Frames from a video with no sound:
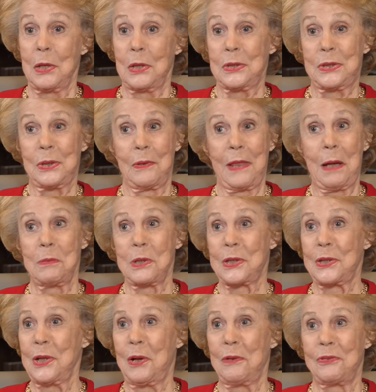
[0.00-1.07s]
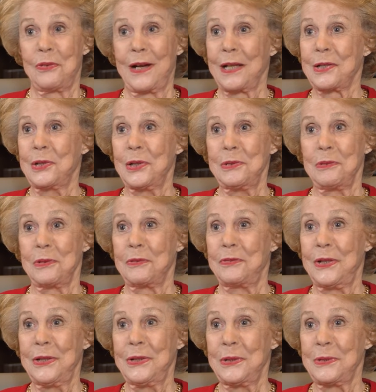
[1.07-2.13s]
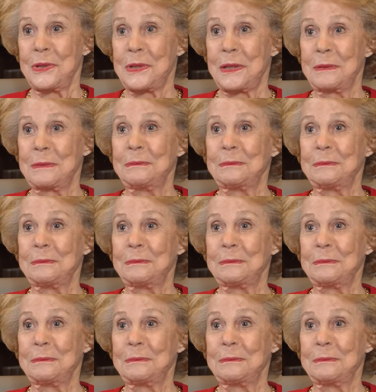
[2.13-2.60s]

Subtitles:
So that was an offer I couldn't refuse.